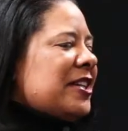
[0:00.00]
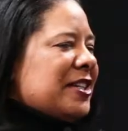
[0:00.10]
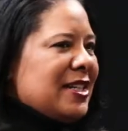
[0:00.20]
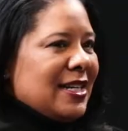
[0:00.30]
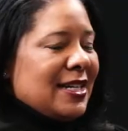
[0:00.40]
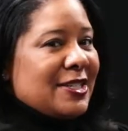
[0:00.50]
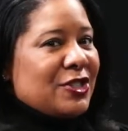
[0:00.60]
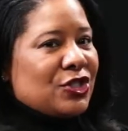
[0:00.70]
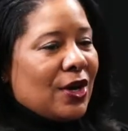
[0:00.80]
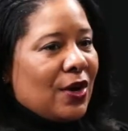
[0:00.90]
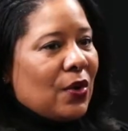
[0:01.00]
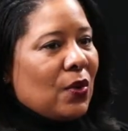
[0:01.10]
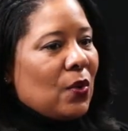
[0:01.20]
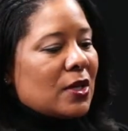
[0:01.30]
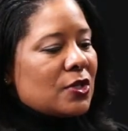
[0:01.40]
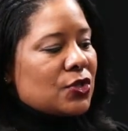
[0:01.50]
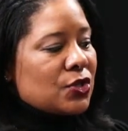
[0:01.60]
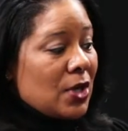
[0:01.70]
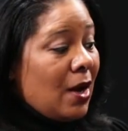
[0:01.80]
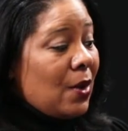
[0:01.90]
here. So
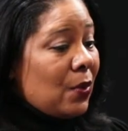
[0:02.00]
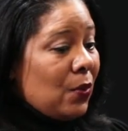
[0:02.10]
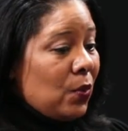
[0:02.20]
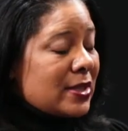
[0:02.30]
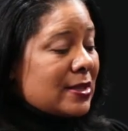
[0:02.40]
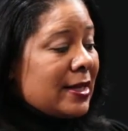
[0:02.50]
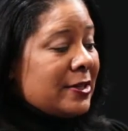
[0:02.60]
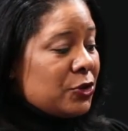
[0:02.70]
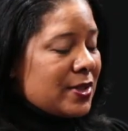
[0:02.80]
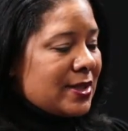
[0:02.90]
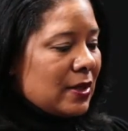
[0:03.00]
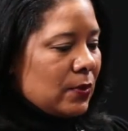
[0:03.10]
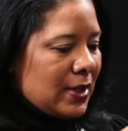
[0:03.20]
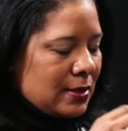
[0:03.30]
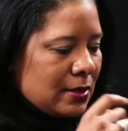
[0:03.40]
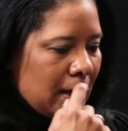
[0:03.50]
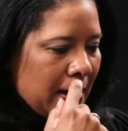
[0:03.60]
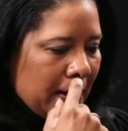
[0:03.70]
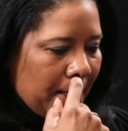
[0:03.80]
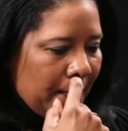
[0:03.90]
what's interesting was
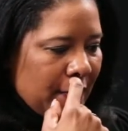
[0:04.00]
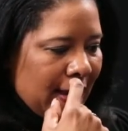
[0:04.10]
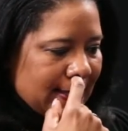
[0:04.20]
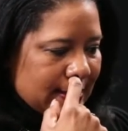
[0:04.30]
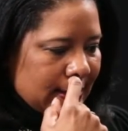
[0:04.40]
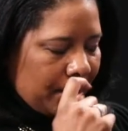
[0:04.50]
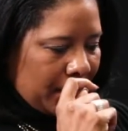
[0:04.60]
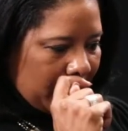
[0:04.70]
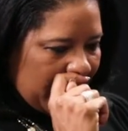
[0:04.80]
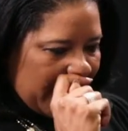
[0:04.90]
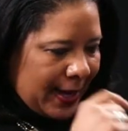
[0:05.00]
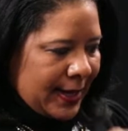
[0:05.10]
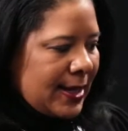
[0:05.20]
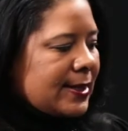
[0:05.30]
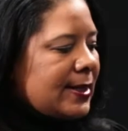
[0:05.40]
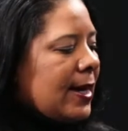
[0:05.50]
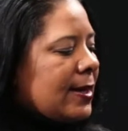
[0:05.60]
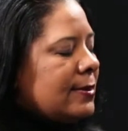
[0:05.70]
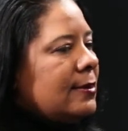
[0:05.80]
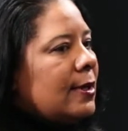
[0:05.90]
that summer I had
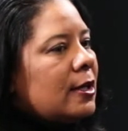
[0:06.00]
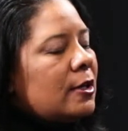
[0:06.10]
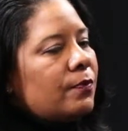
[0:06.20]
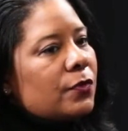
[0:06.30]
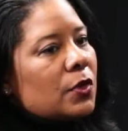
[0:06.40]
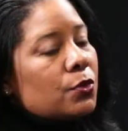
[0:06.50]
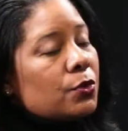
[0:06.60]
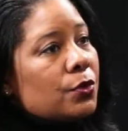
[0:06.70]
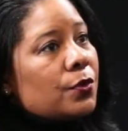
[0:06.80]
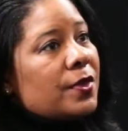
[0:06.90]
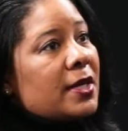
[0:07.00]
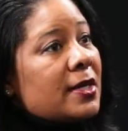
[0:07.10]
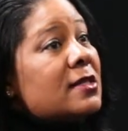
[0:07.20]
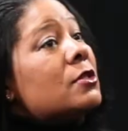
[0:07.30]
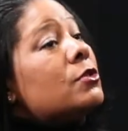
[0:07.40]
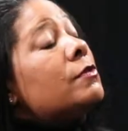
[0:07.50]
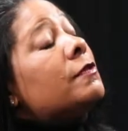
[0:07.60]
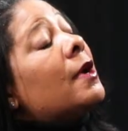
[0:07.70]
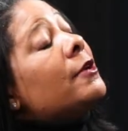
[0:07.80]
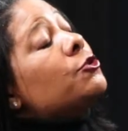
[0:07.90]
gotten through the Institute
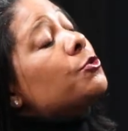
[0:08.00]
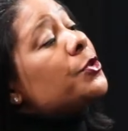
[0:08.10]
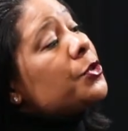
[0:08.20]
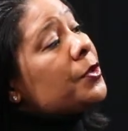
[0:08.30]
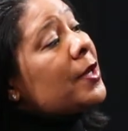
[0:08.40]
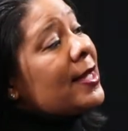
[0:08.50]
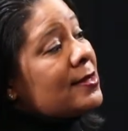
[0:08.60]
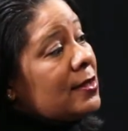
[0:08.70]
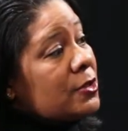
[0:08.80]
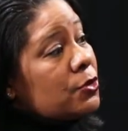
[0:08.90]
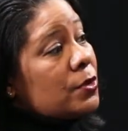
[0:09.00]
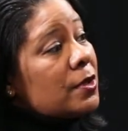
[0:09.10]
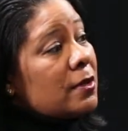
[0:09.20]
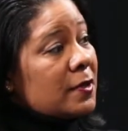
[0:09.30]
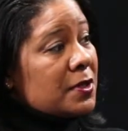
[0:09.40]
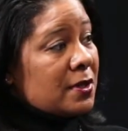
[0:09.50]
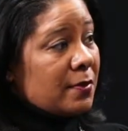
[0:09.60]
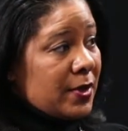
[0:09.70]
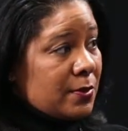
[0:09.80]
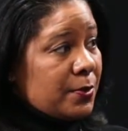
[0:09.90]
for Entrepreneurial Excellence through the University
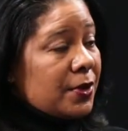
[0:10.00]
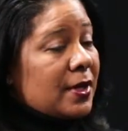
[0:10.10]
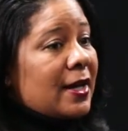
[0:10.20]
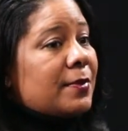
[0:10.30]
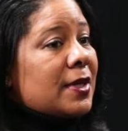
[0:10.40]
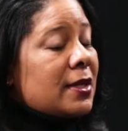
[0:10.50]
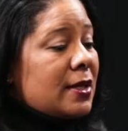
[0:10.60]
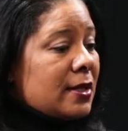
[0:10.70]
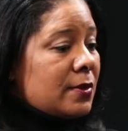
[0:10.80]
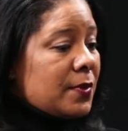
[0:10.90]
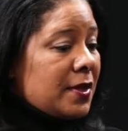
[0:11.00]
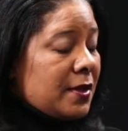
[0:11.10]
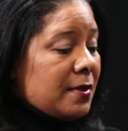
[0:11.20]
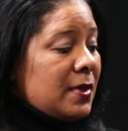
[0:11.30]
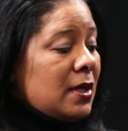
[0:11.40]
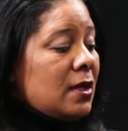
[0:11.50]
of Pittsburgh. I had been connected with them,